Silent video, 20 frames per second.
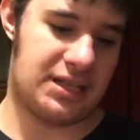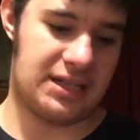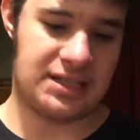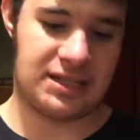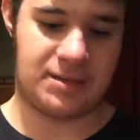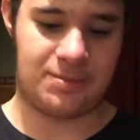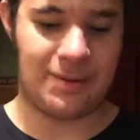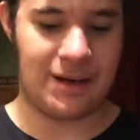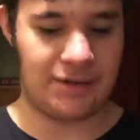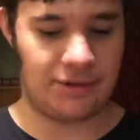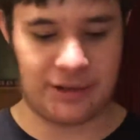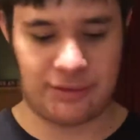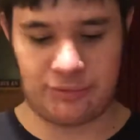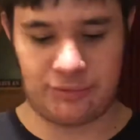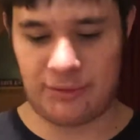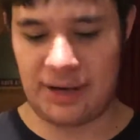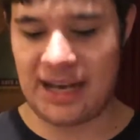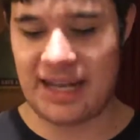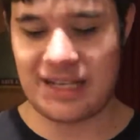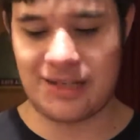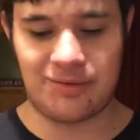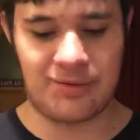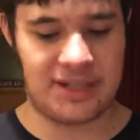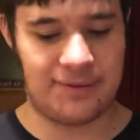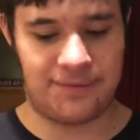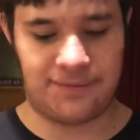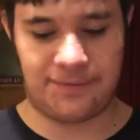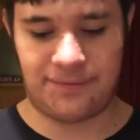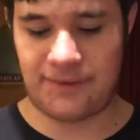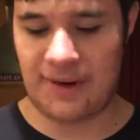I just spent, like,
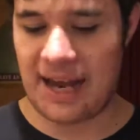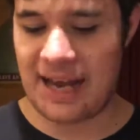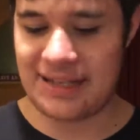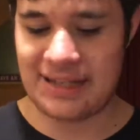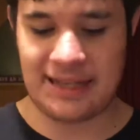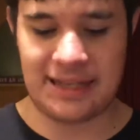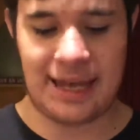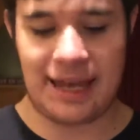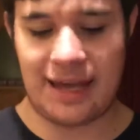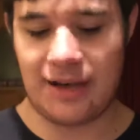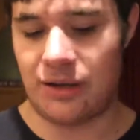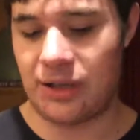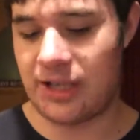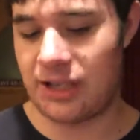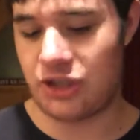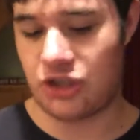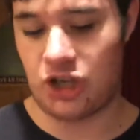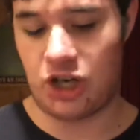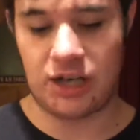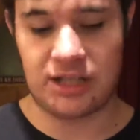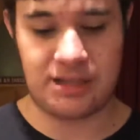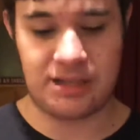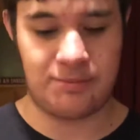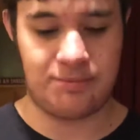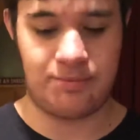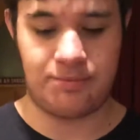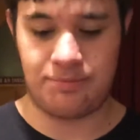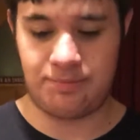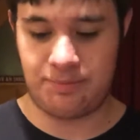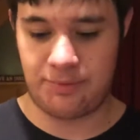randomly finding alien cards and
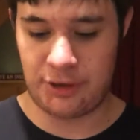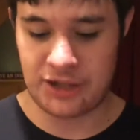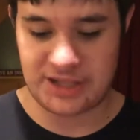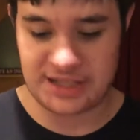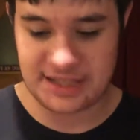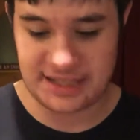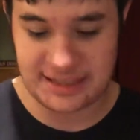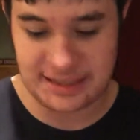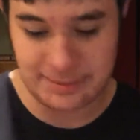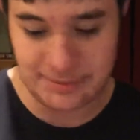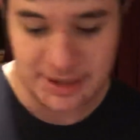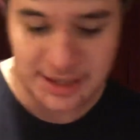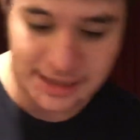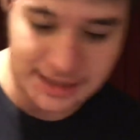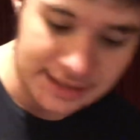purchasing them.